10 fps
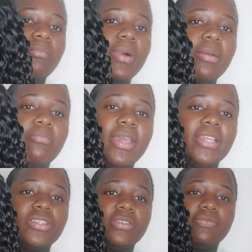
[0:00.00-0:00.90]
my
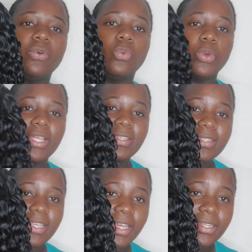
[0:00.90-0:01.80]
makeshift wig
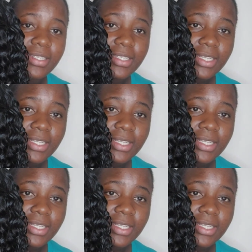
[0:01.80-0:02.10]
stand,